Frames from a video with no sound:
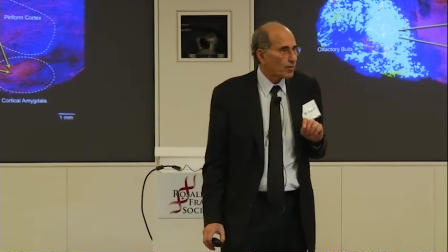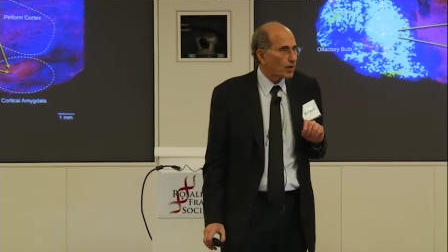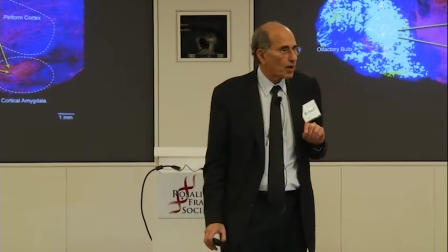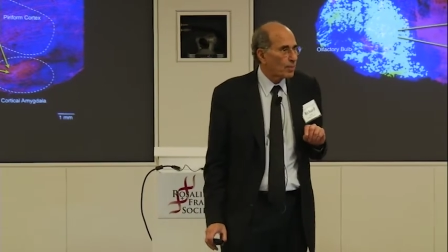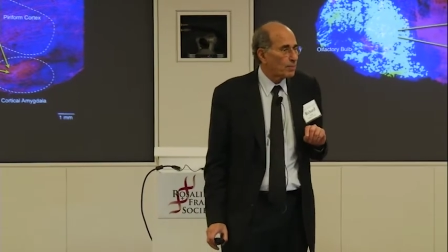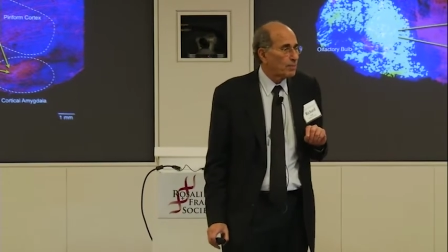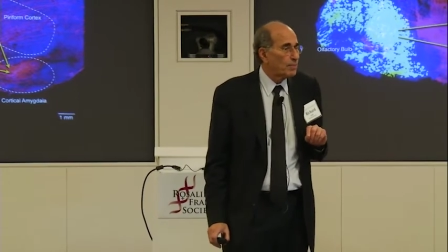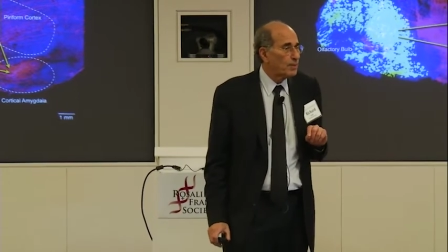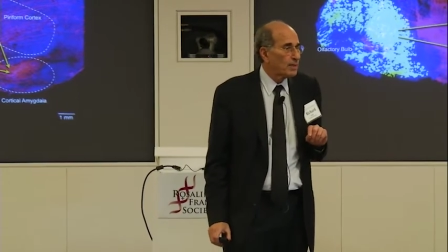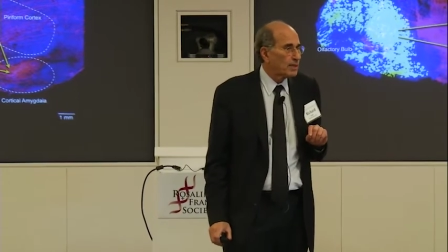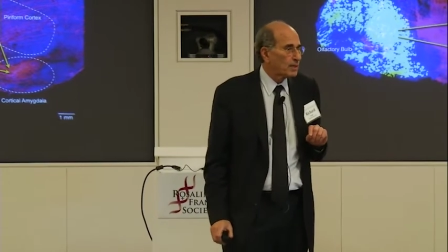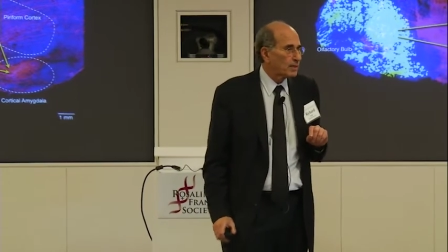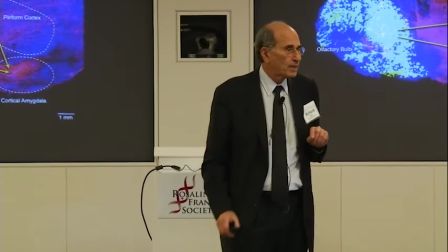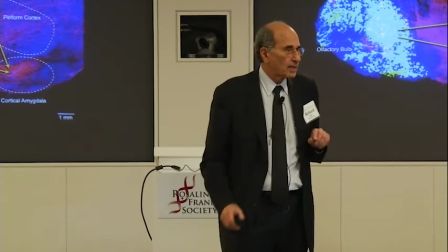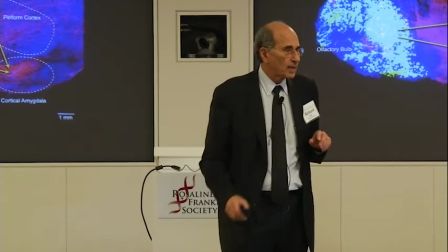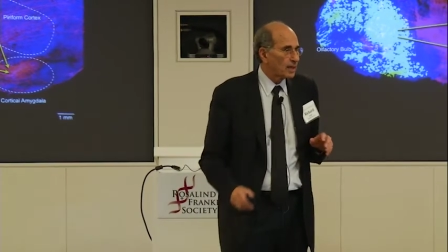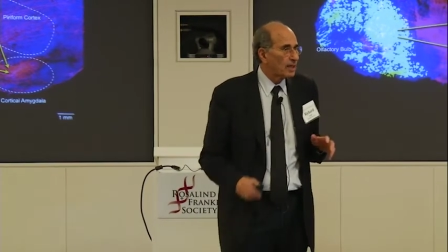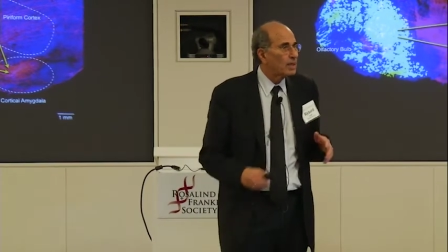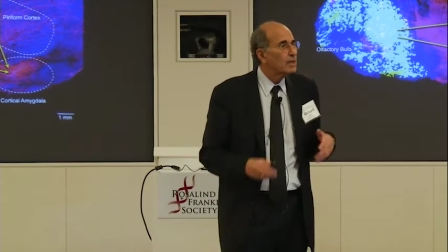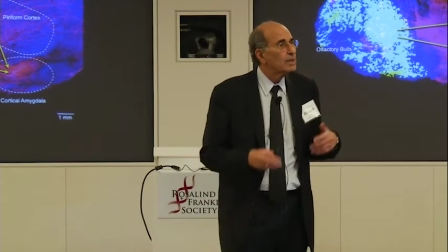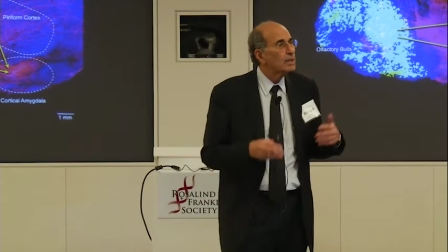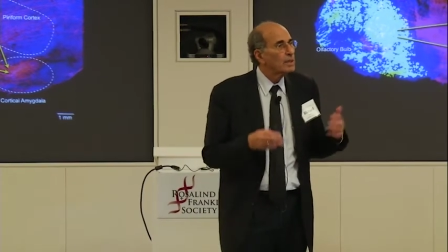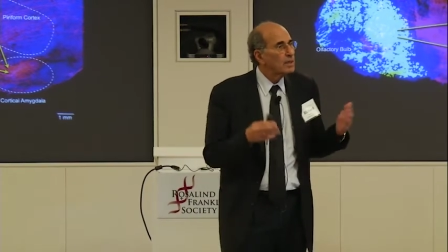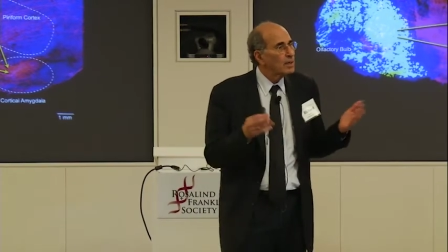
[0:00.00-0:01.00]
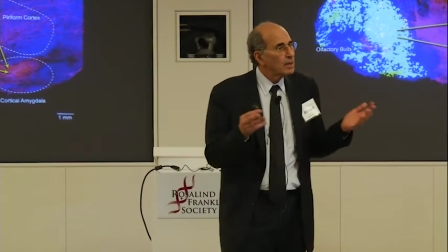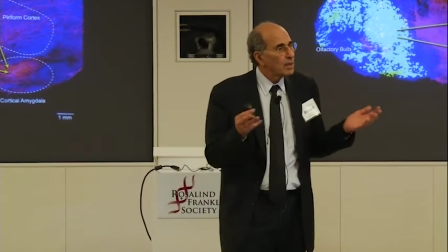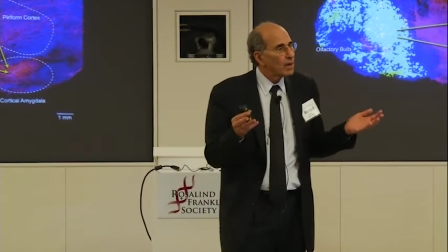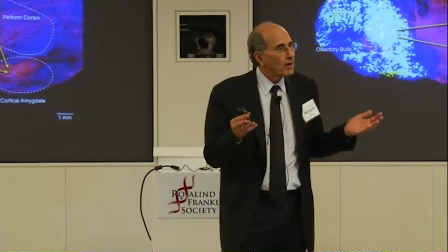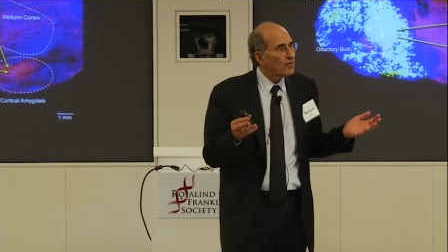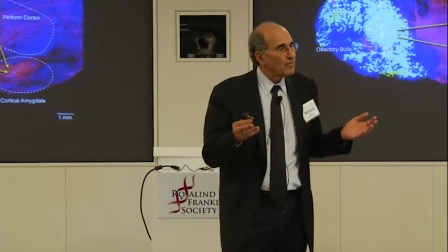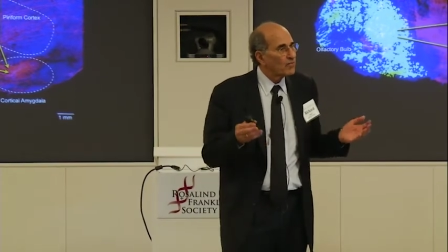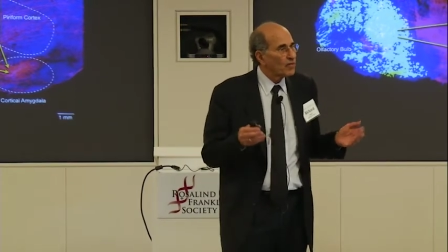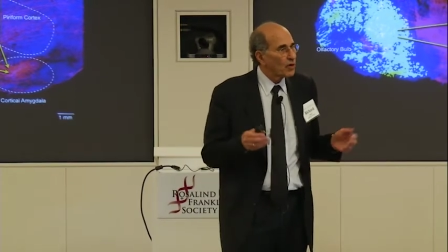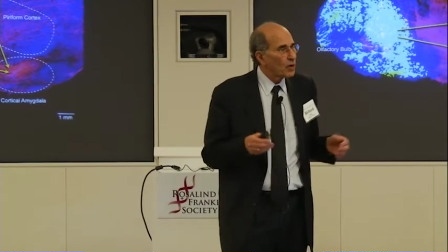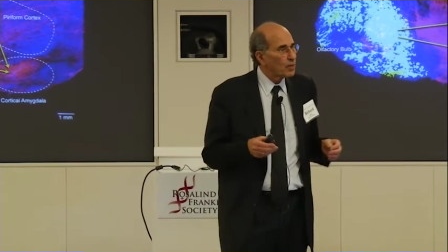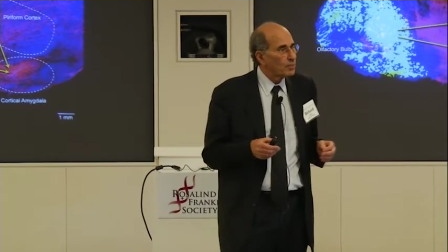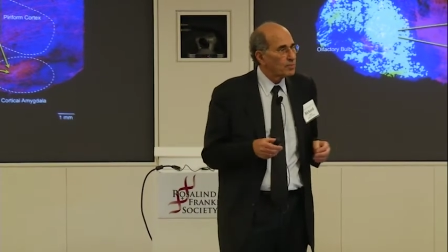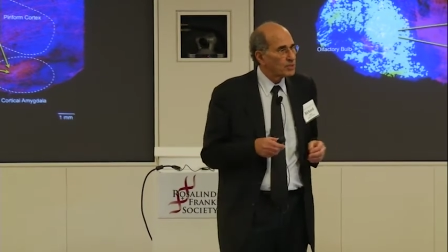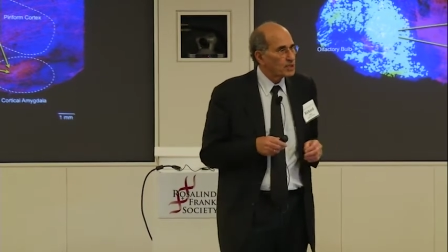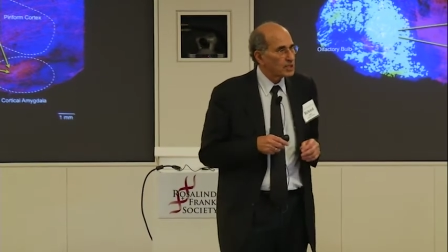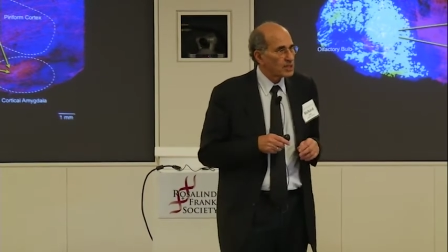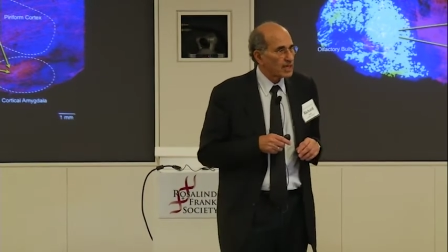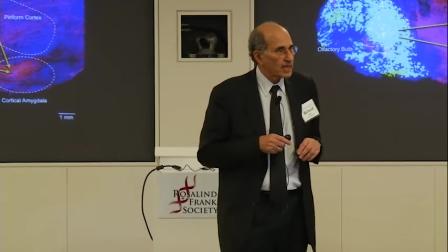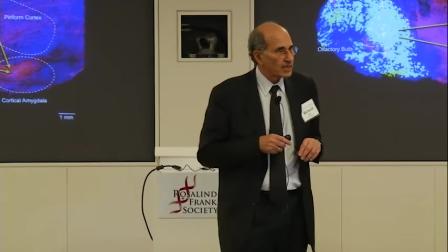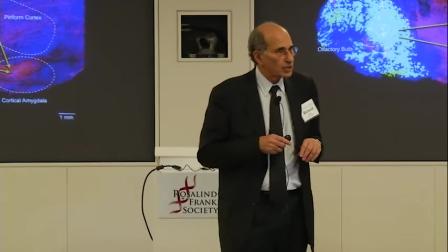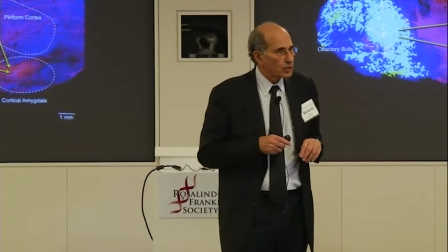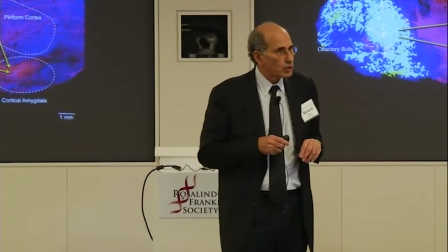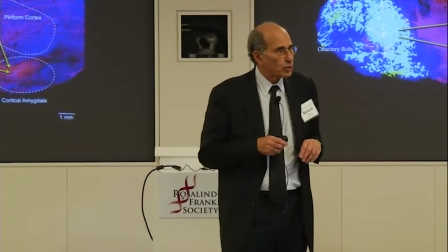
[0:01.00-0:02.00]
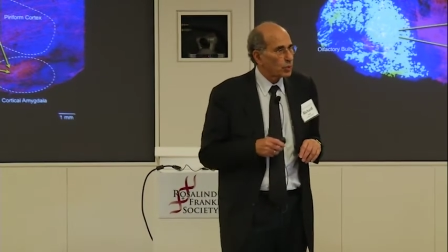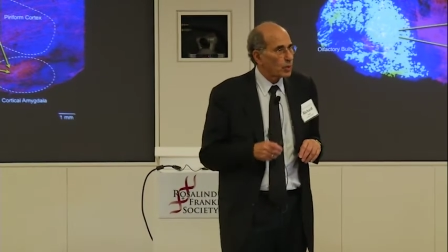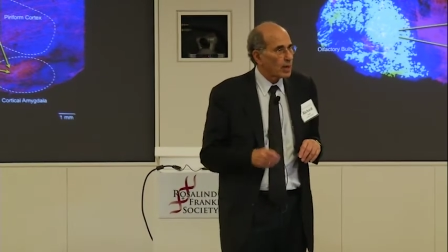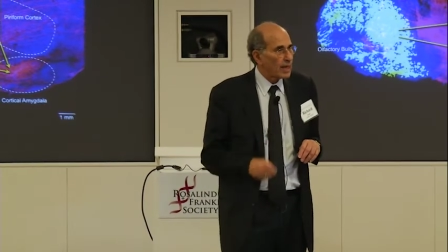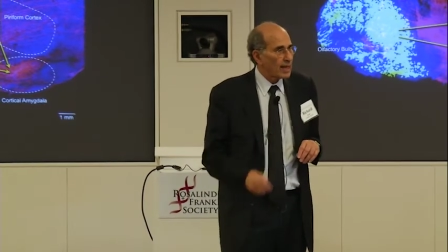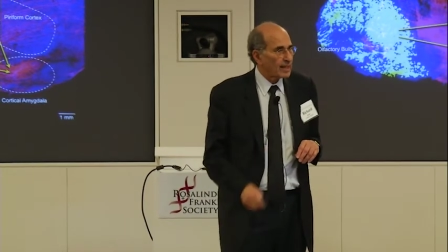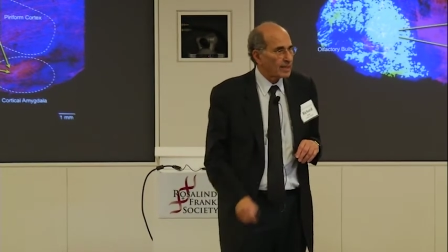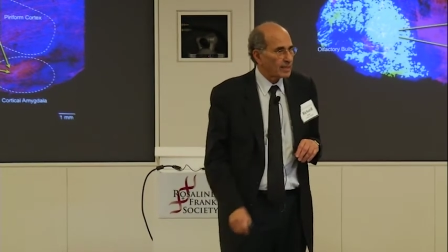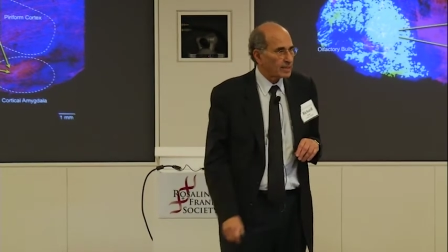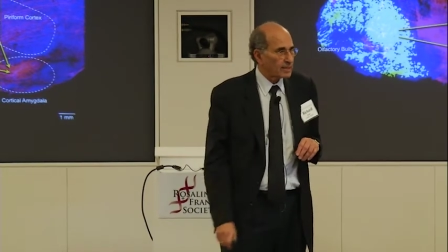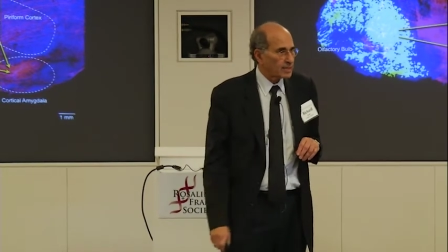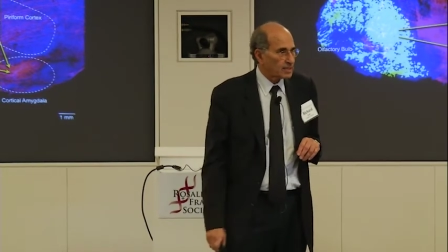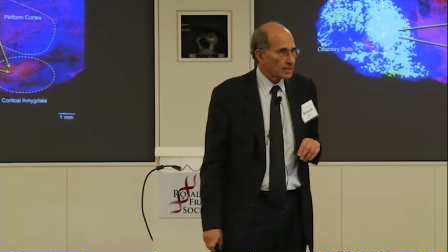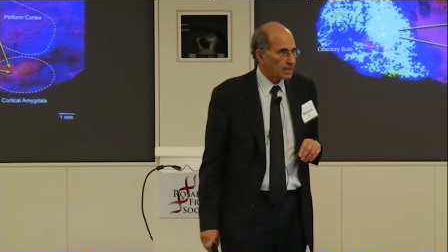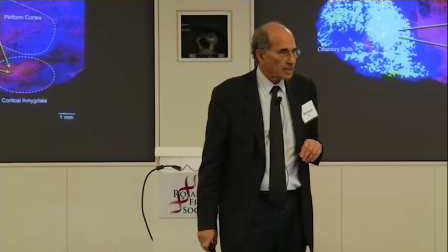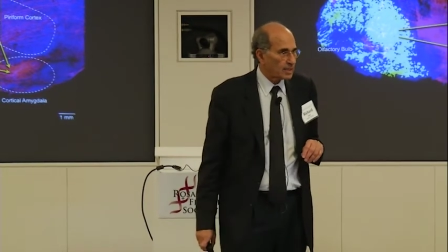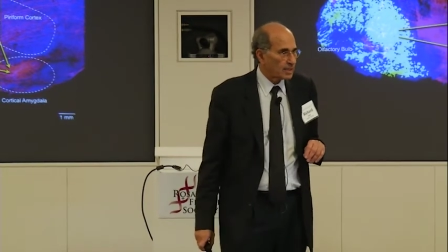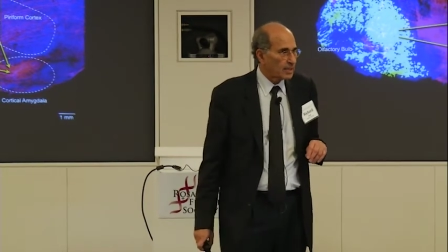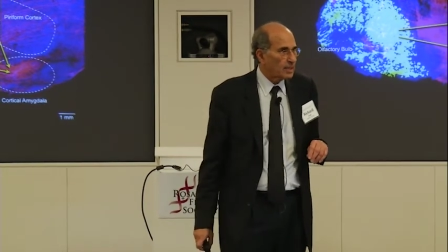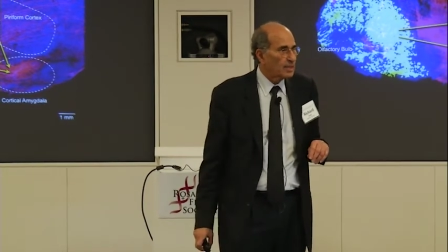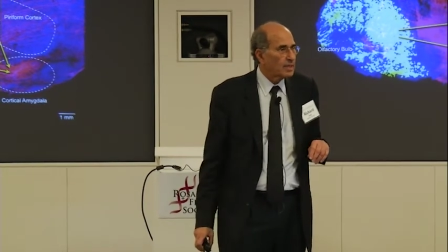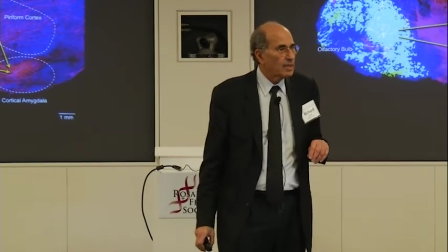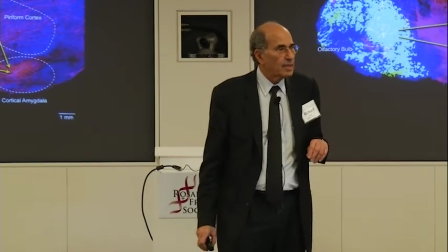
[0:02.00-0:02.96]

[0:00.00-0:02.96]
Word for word: probability of homosexuality